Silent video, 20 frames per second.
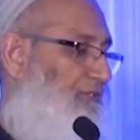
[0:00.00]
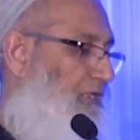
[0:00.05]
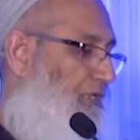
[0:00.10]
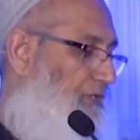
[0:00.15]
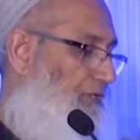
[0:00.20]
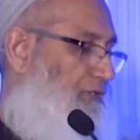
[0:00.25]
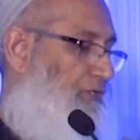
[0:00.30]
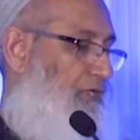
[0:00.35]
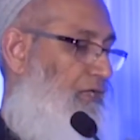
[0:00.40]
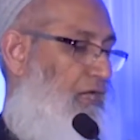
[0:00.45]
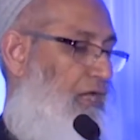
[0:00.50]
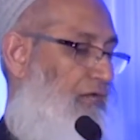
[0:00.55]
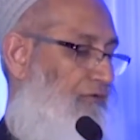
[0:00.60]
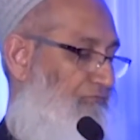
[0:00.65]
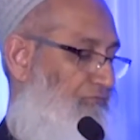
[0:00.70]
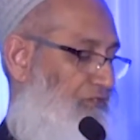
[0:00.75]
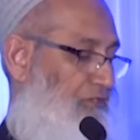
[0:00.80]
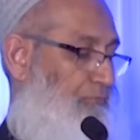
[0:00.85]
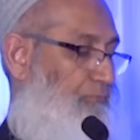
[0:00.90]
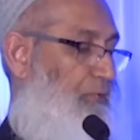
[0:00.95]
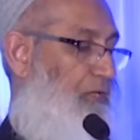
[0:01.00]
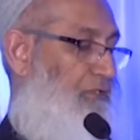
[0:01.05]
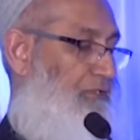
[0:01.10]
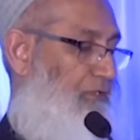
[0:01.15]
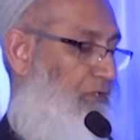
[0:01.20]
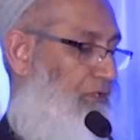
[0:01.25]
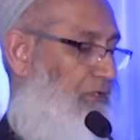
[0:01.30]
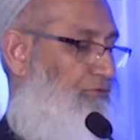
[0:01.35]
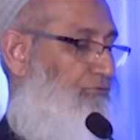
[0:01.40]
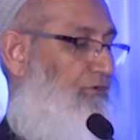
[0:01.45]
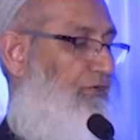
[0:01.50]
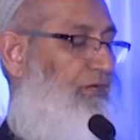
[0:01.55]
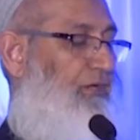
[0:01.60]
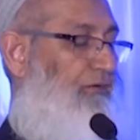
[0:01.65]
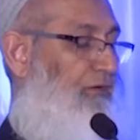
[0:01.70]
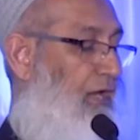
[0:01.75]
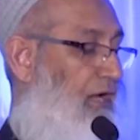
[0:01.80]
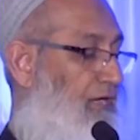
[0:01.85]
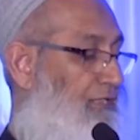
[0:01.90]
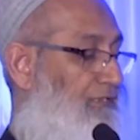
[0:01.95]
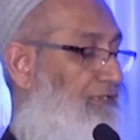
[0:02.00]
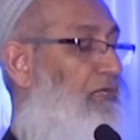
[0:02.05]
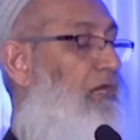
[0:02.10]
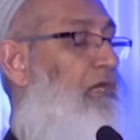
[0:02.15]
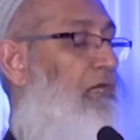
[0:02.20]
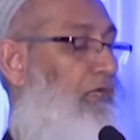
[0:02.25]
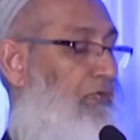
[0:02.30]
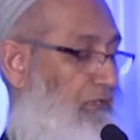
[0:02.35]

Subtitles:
center, have recognized